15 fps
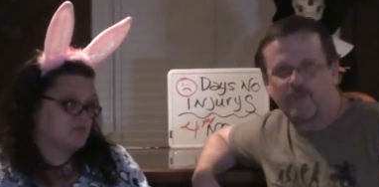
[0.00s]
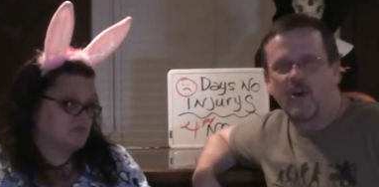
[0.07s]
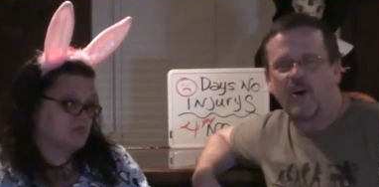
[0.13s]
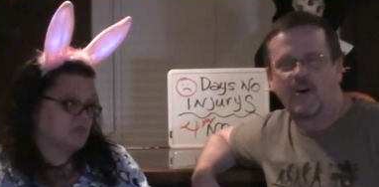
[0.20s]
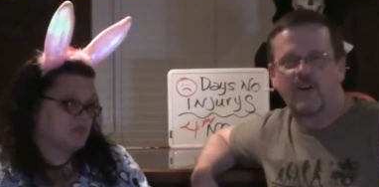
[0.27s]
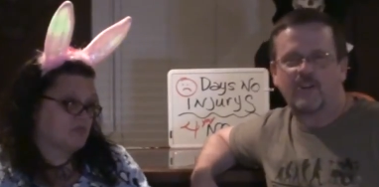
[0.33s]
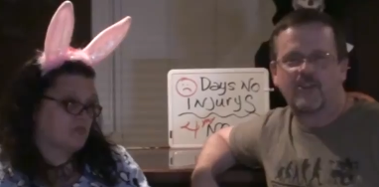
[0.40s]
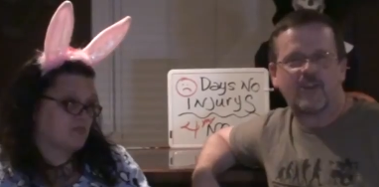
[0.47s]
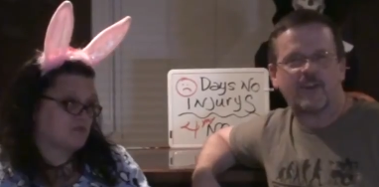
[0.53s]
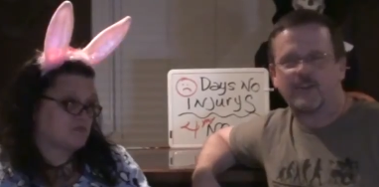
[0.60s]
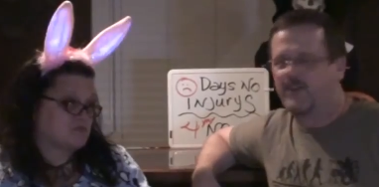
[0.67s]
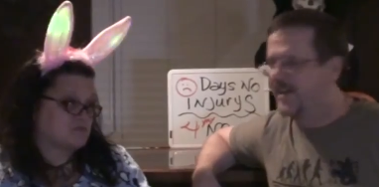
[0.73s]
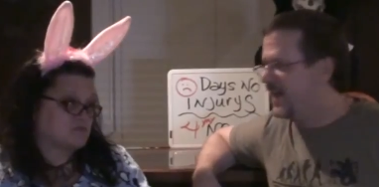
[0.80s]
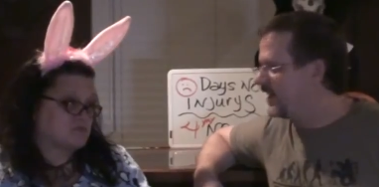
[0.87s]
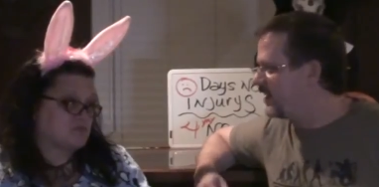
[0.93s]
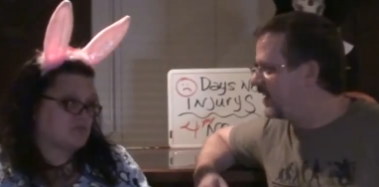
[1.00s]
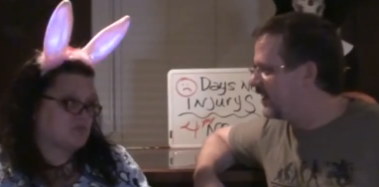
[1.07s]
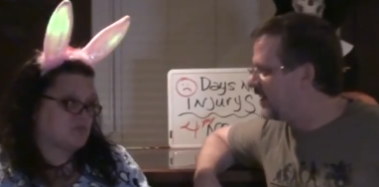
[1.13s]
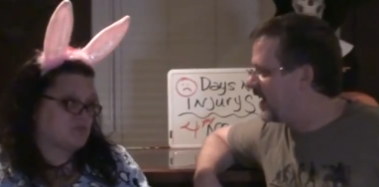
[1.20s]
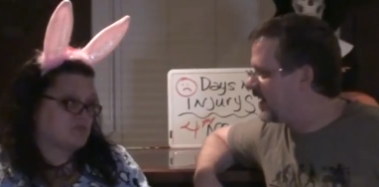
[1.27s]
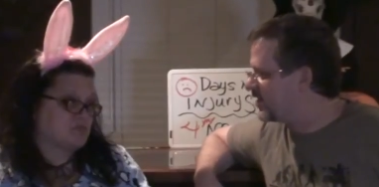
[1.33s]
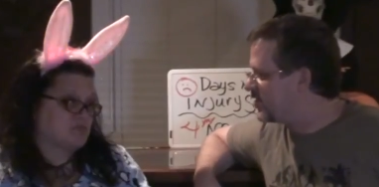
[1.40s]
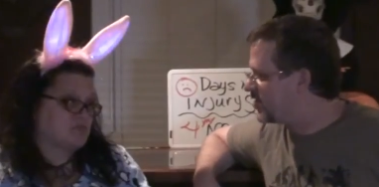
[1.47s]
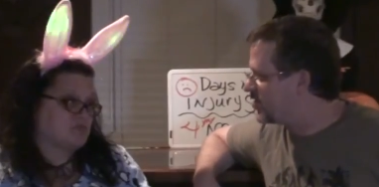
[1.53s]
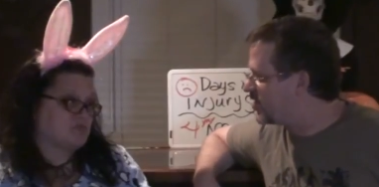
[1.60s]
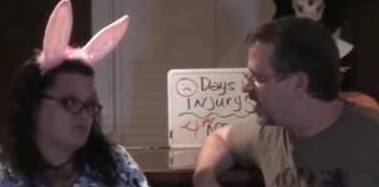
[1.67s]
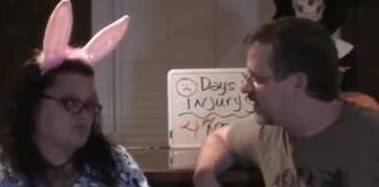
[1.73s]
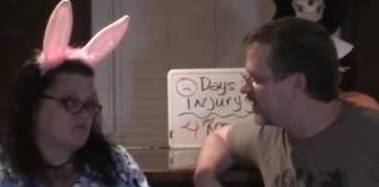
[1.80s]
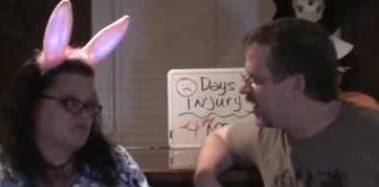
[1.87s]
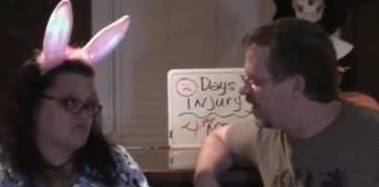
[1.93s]
Speaker 1: no, no, you can't get an action
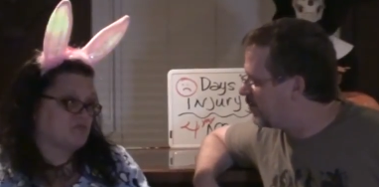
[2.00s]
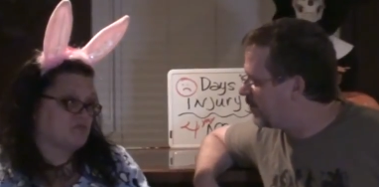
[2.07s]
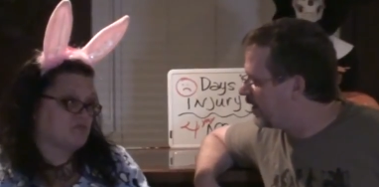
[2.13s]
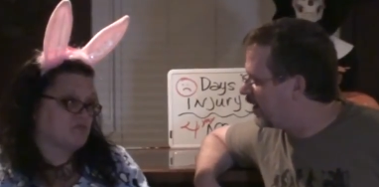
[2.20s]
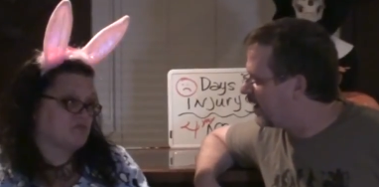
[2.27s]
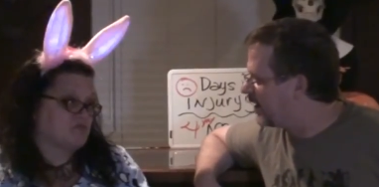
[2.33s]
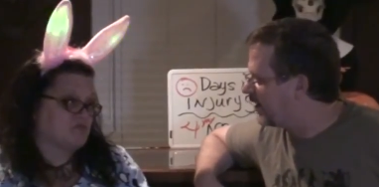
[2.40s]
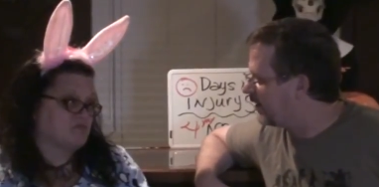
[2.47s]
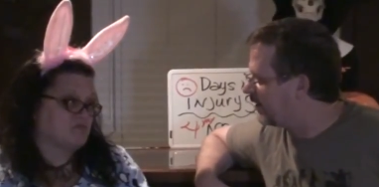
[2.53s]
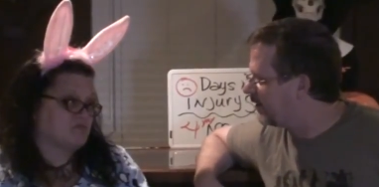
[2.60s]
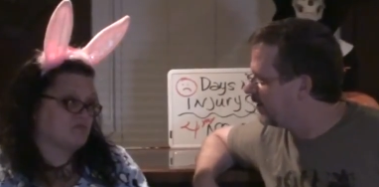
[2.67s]
shot that way.